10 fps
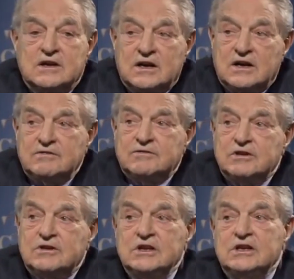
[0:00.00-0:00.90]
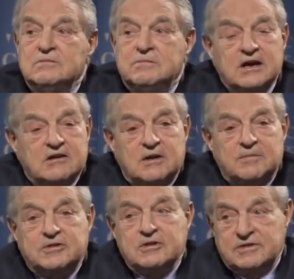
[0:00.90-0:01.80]
After the
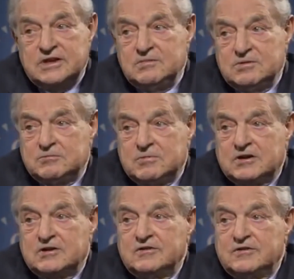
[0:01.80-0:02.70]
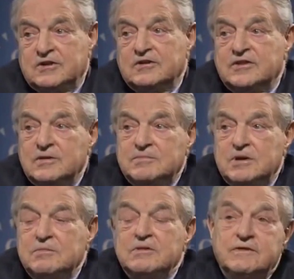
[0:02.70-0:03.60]
bankruptcy of Lehman Brothers on
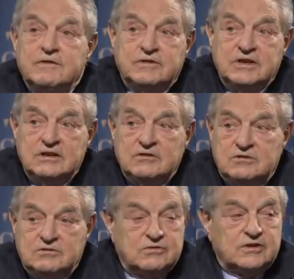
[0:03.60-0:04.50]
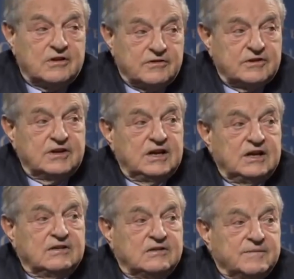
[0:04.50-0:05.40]
September 15,
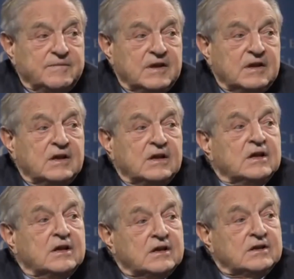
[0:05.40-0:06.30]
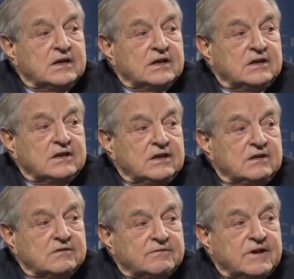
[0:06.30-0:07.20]
2008,
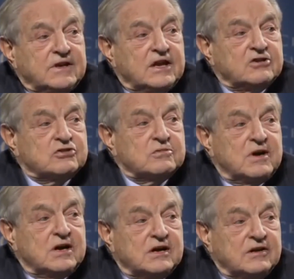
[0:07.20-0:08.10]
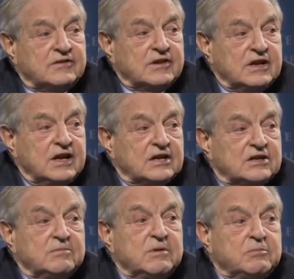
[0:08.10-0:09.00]
the financial markets
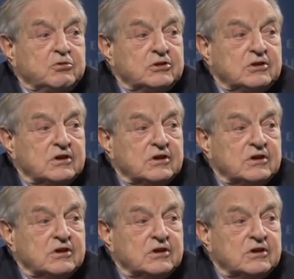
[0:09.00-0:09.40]
had to be put